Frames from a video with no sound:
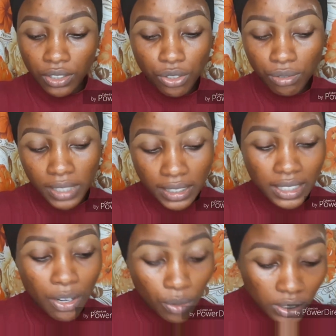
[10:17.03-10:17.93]

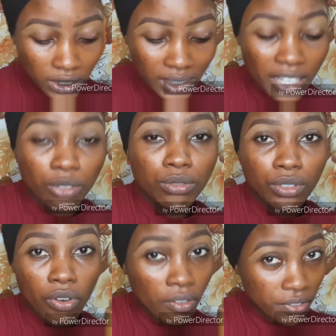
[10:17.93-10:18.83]
student that wants a
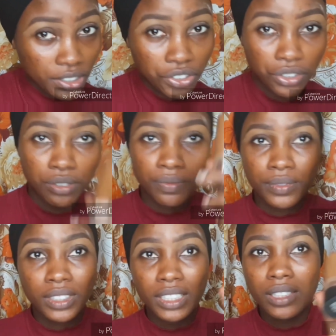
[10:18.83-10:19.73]
good coverage.
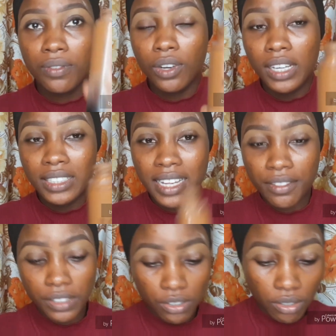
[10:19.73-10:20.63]
This Flawless
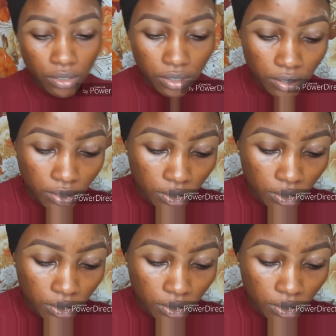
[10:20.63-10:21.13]
Hide is good.